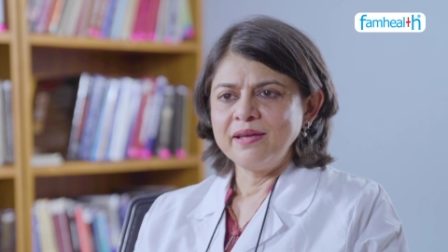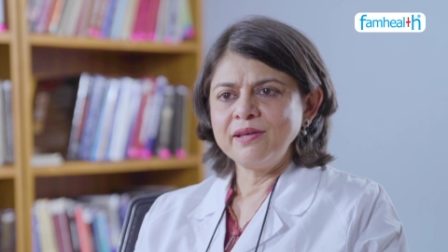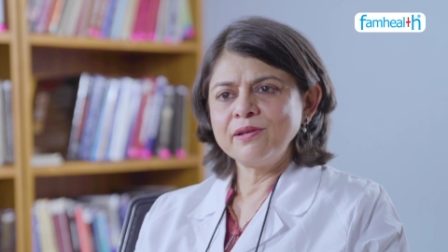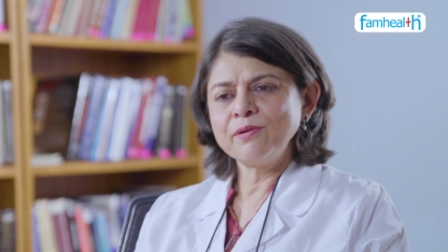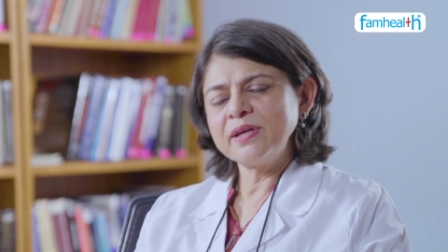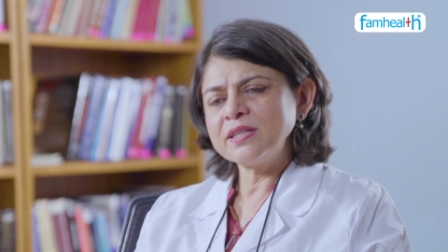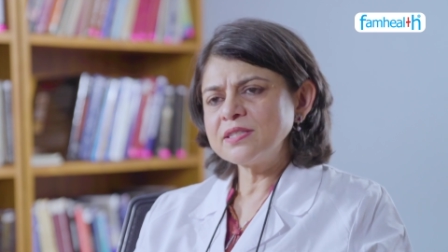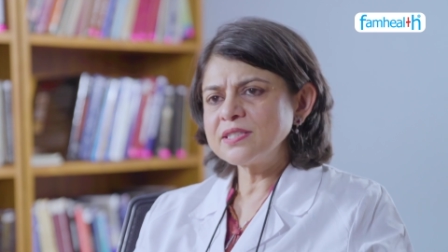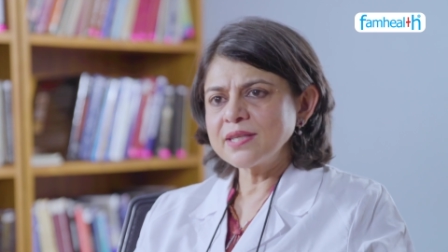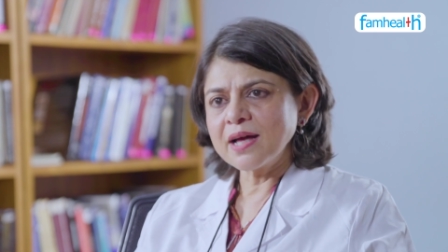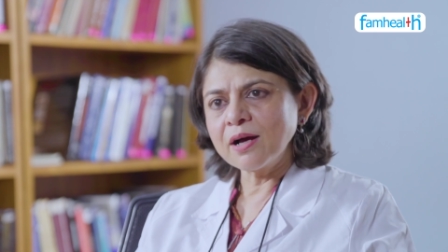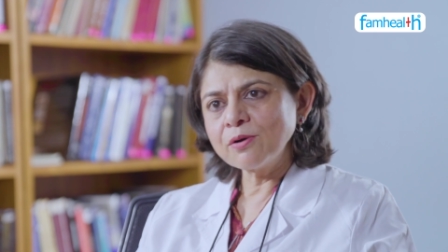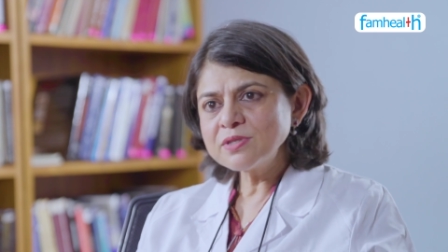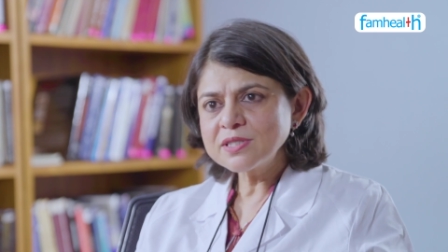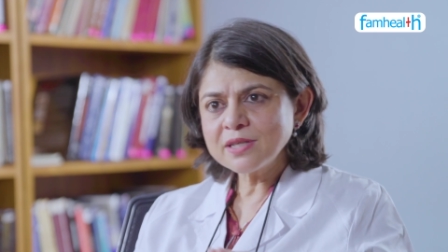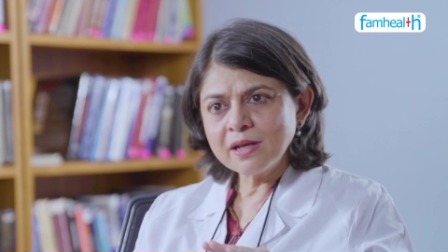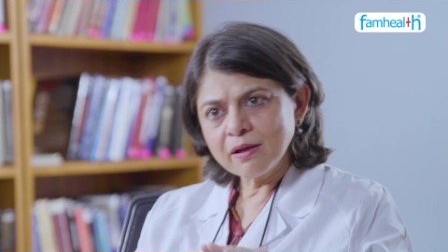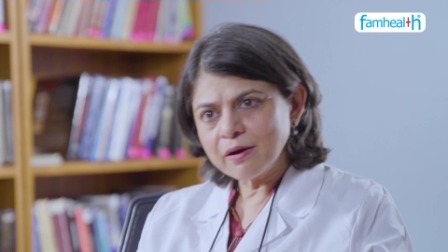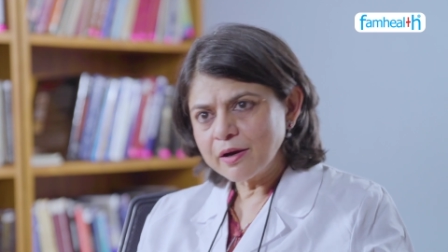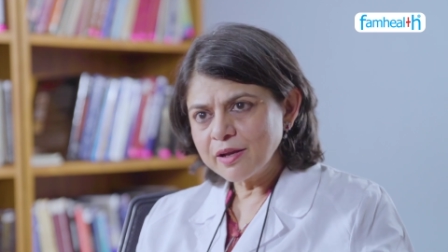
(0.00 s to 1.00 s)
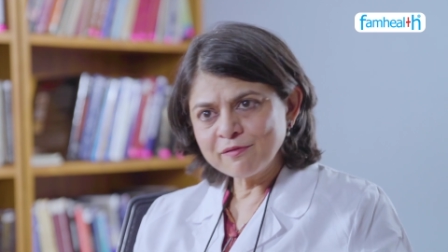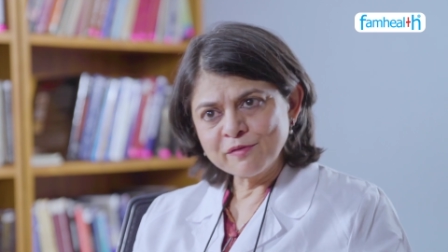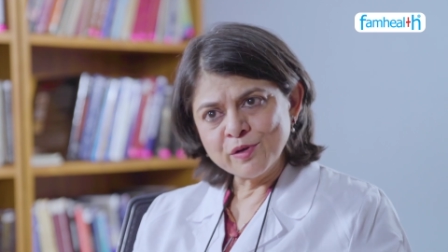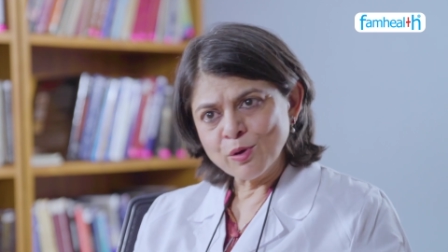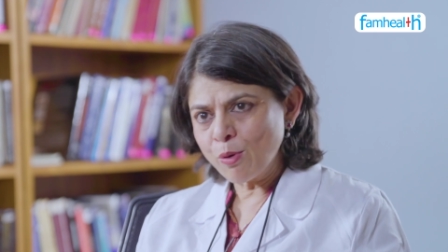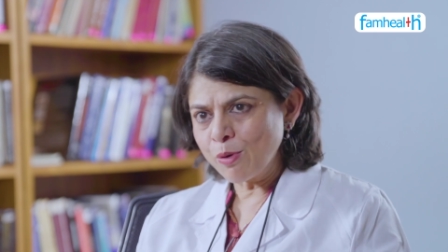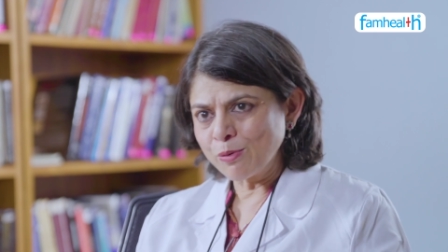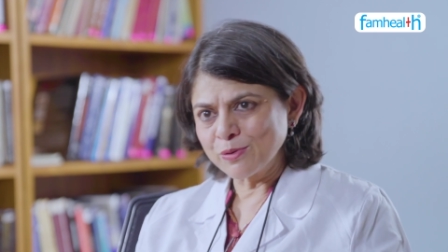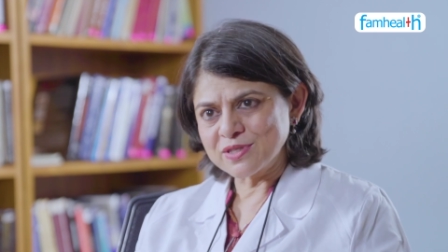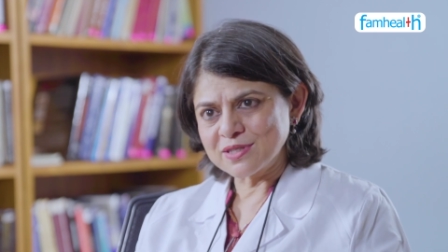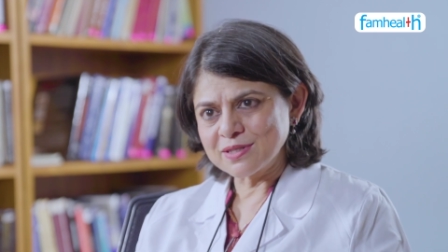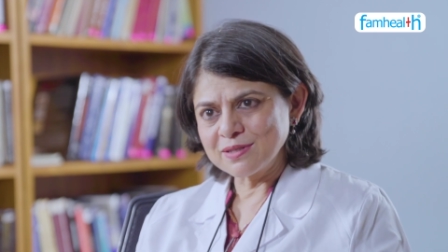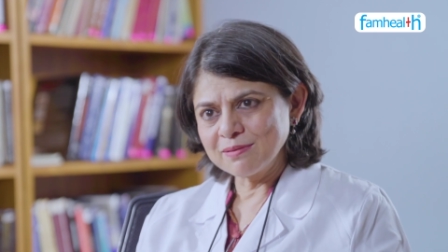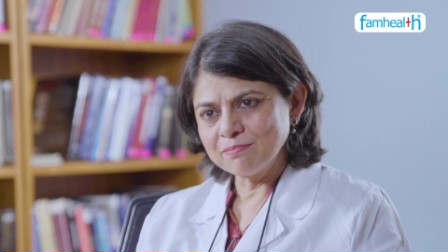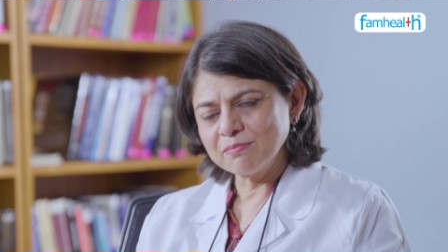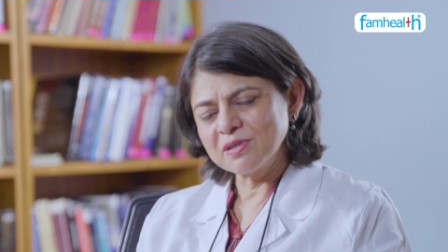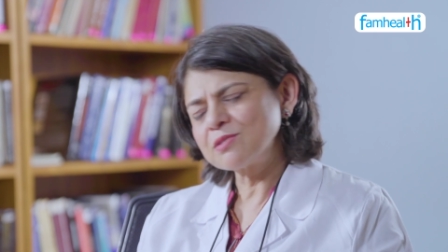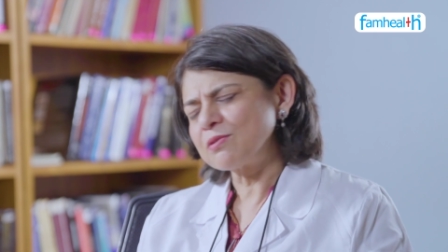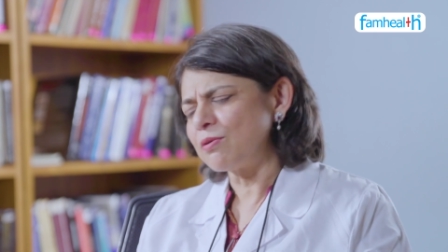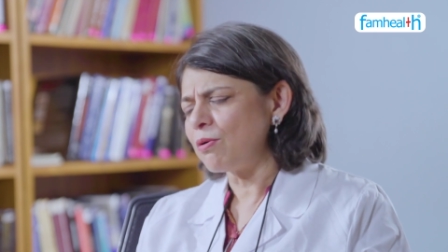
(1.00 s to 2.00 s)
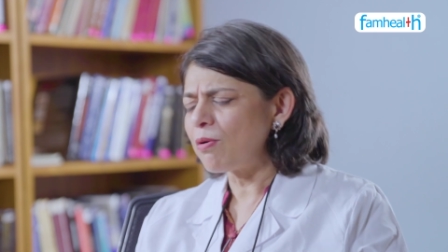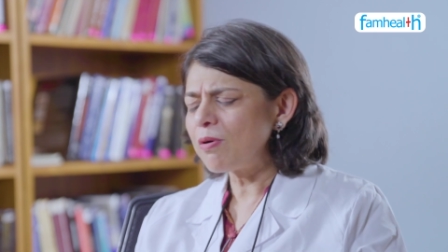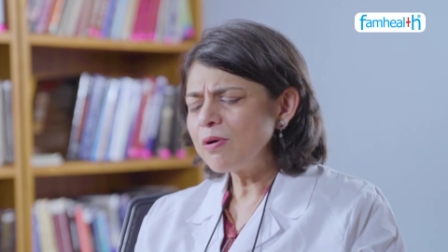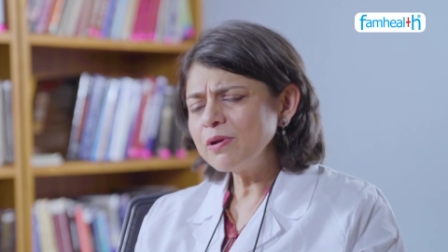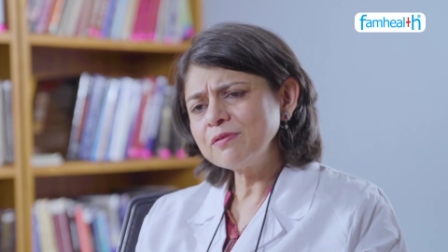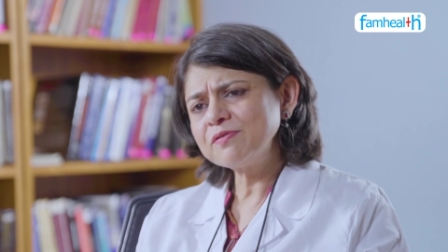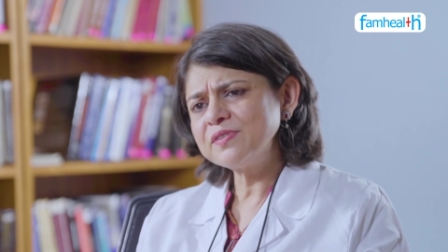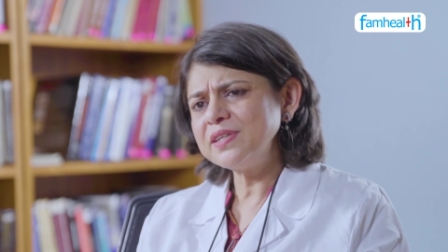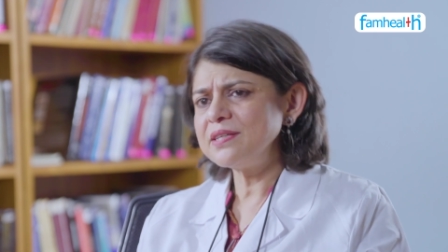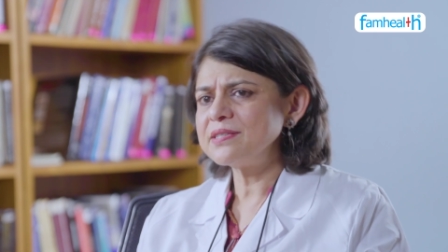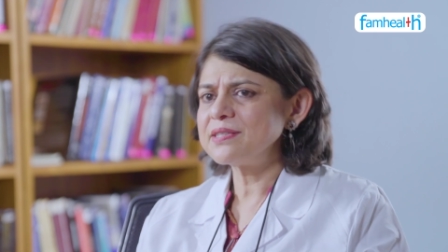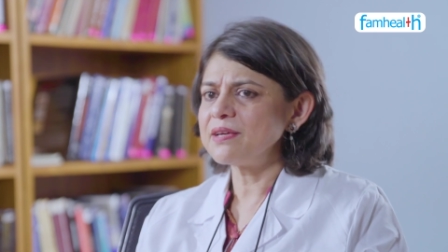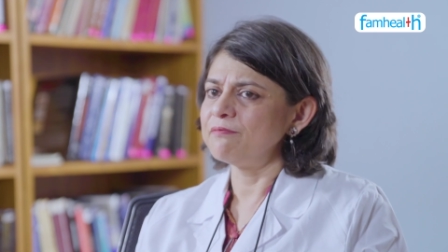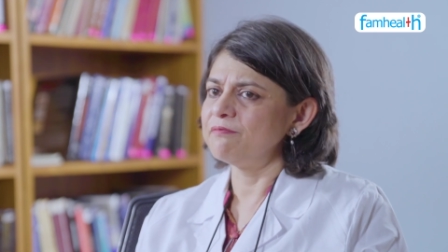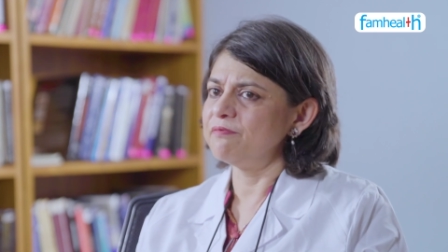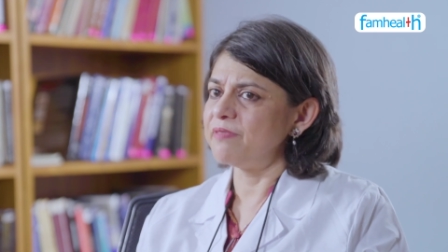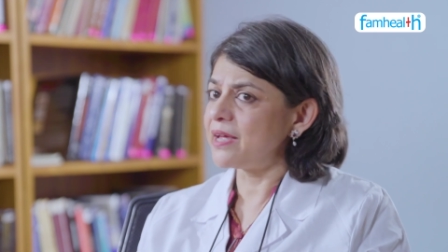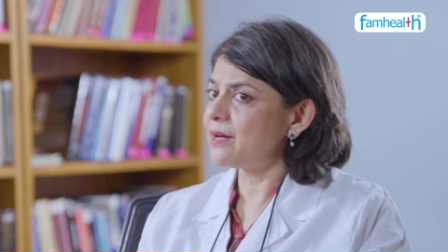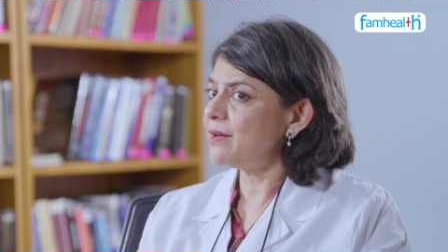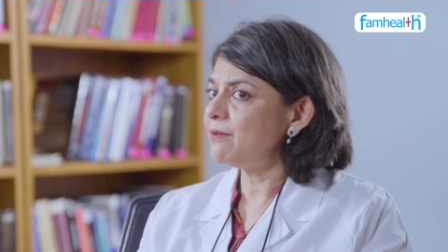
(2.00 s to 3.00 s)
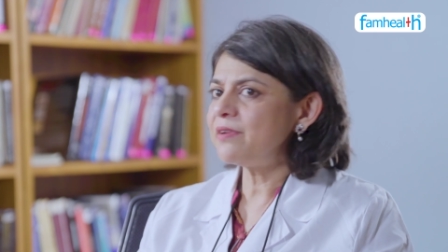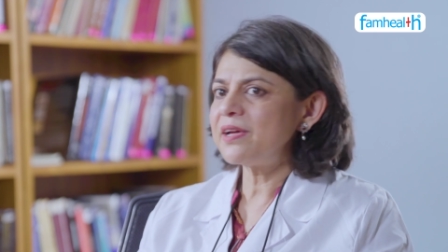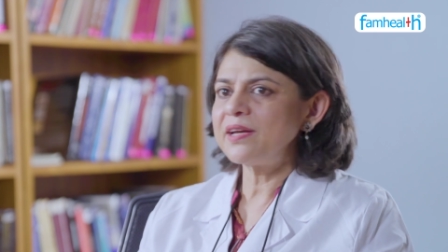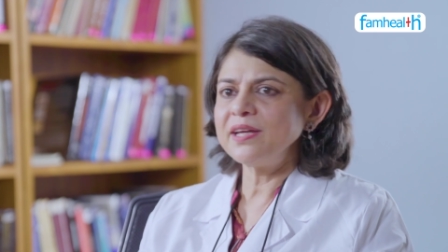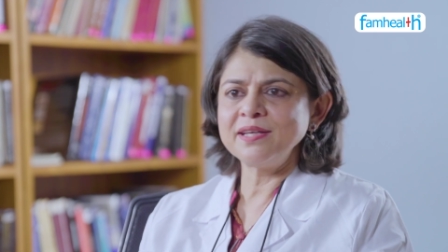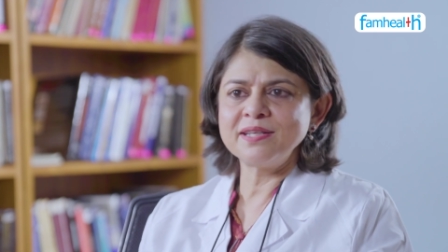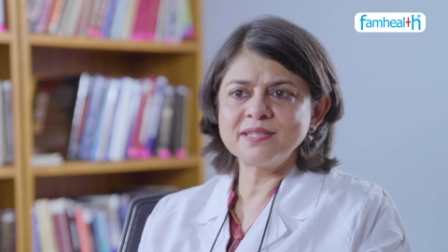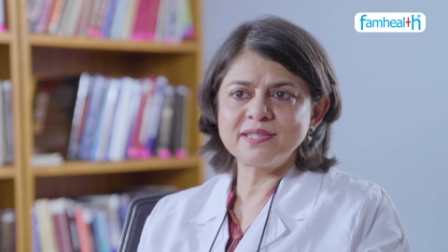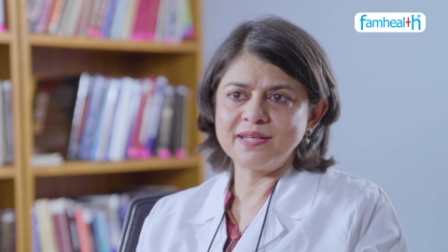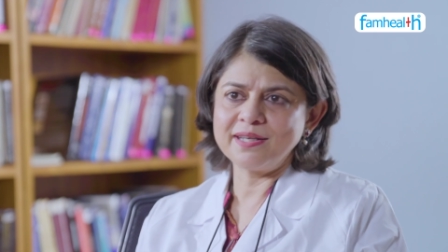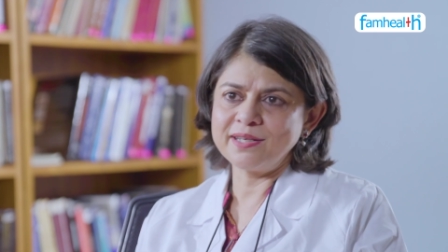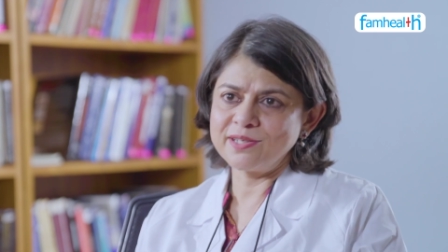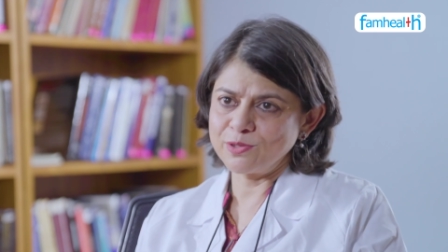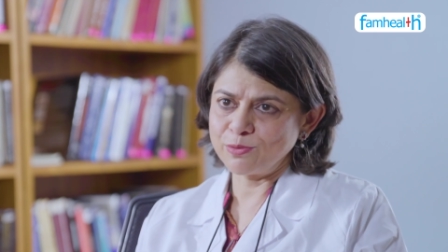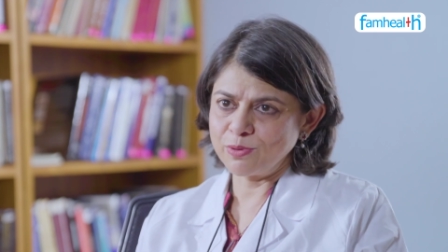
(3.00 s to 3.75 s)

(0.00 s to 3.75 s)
You know, it sounds a lot of no's, but all of these are very, very easily